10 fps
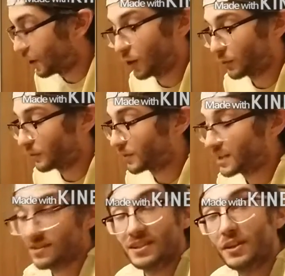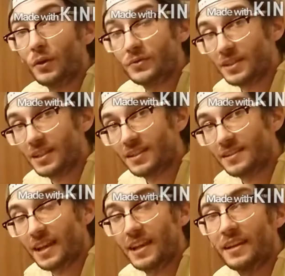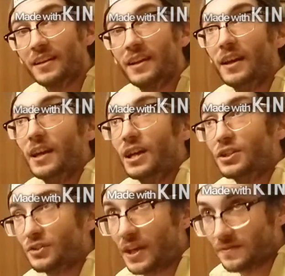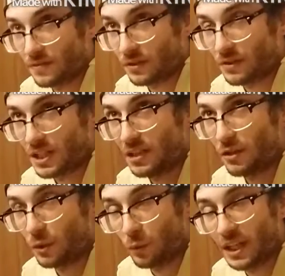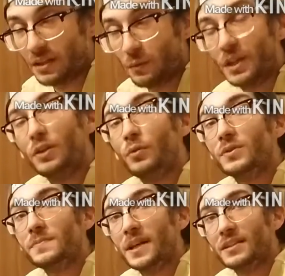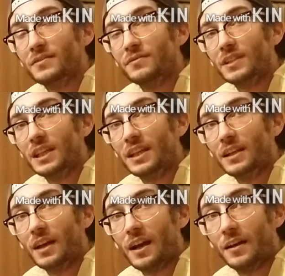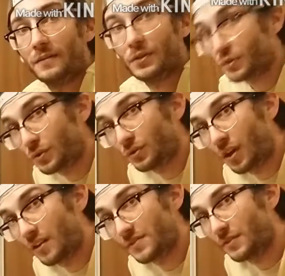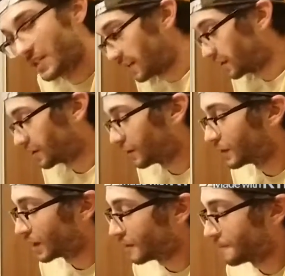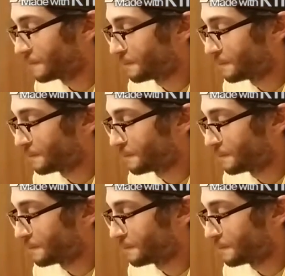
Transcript: Oh, re-released in 06 and 2013 on the Wii and the Wii U respectively. Virtual console download only.